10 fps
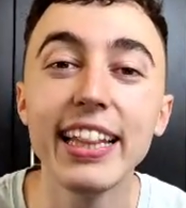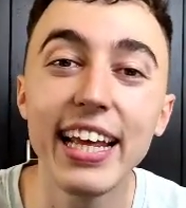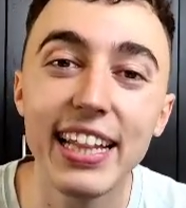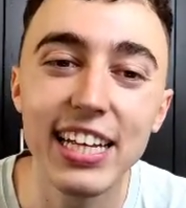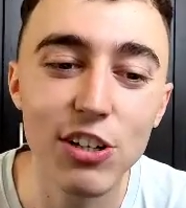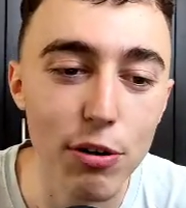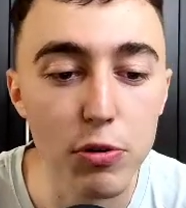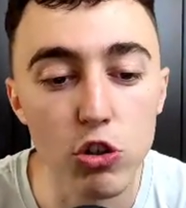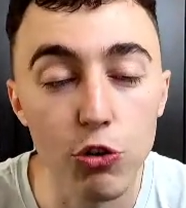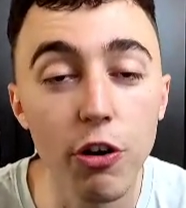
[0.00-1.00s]
in the
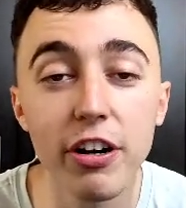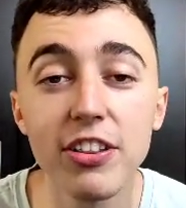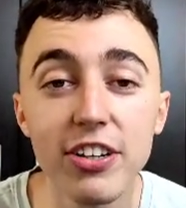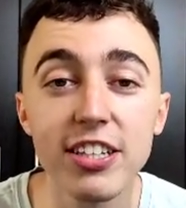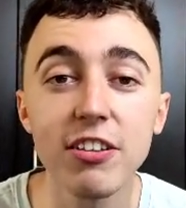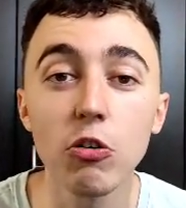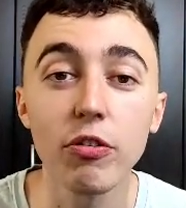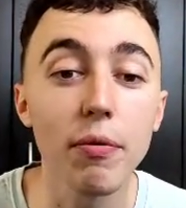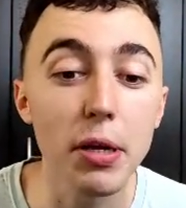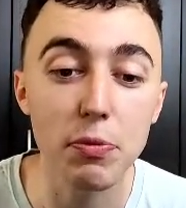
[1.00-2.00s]
description, so you're interested or
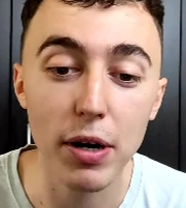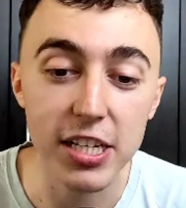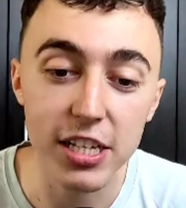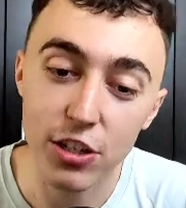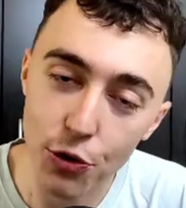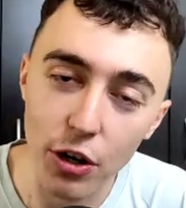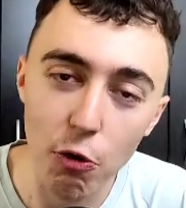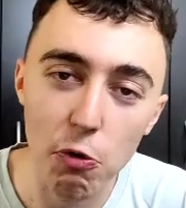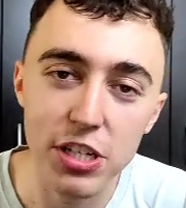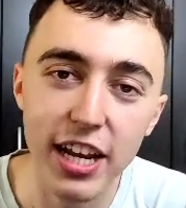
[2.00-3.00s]
the best prices, you
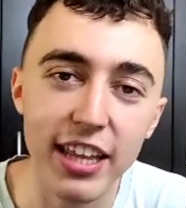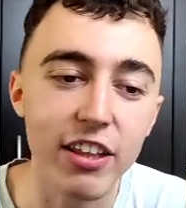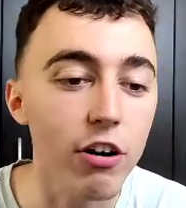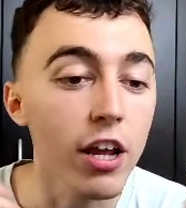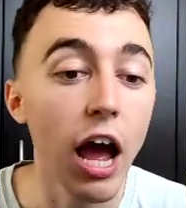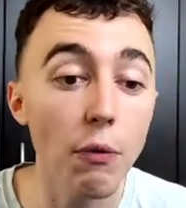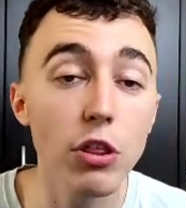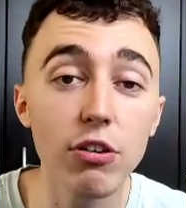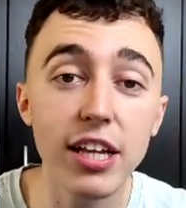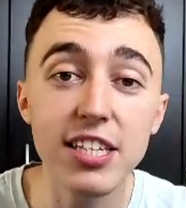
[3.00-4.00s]
can always check it there. And
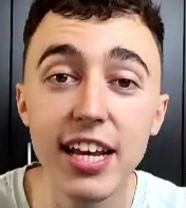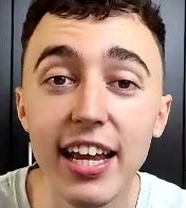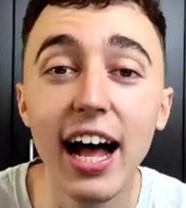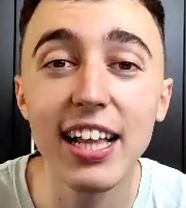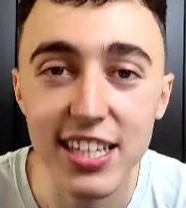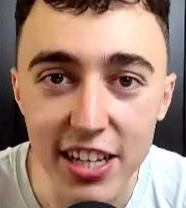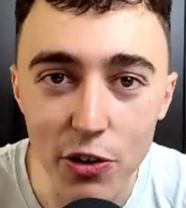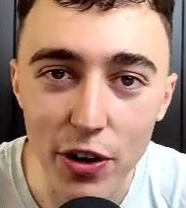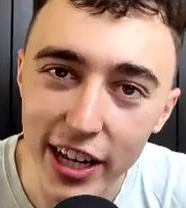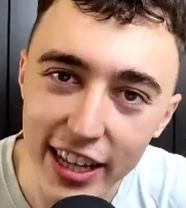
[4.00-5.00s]
with all that said, I'll see
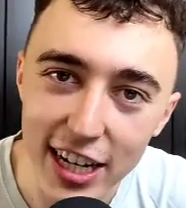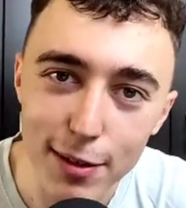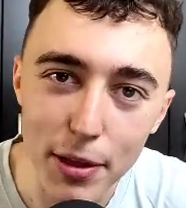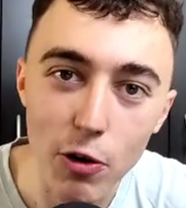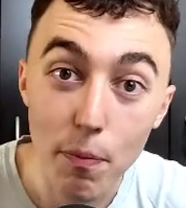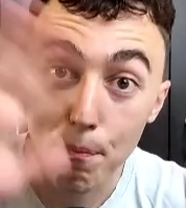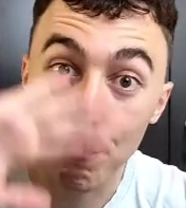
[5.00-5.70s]
you in the next video.